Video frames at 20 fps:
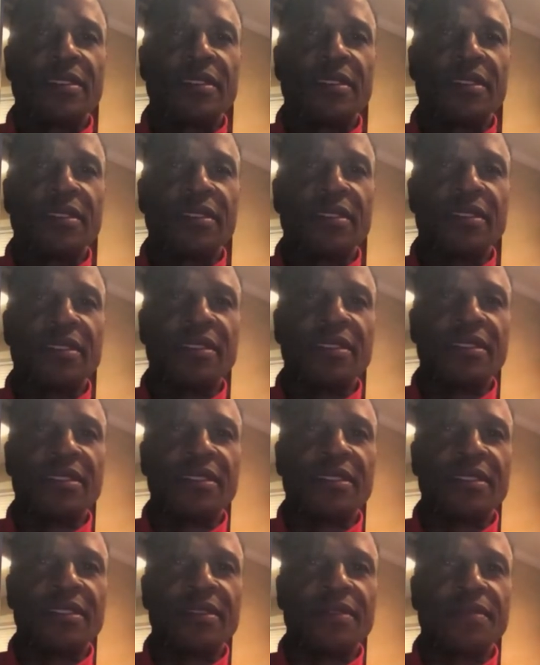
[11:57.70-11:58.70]

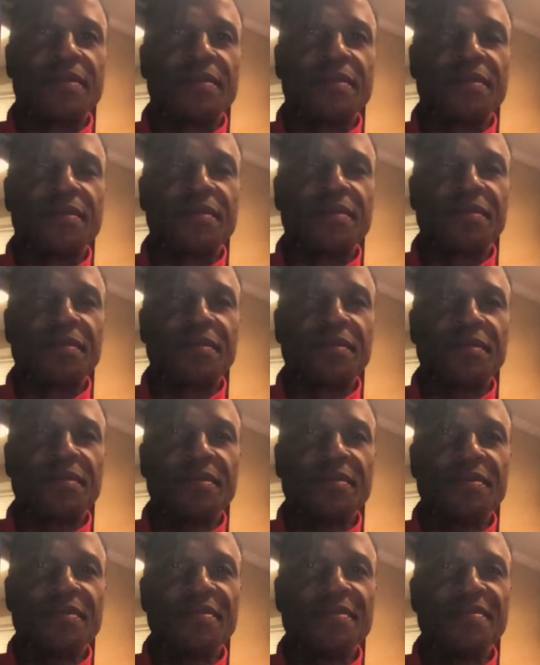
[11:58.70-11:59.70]

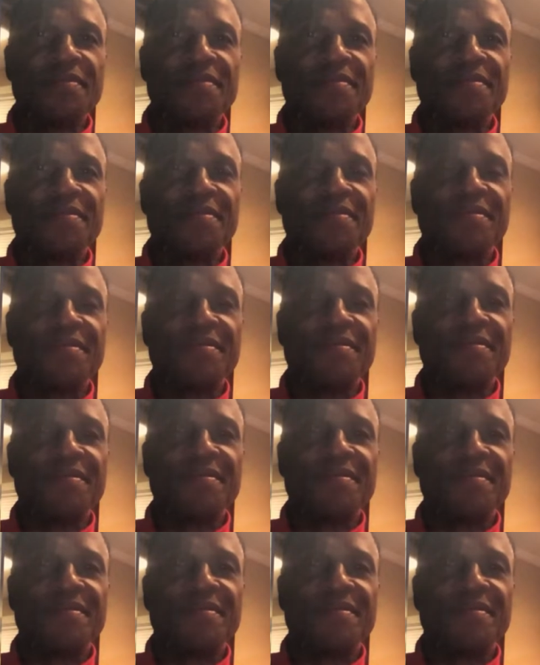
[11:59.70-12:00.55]
[no speech]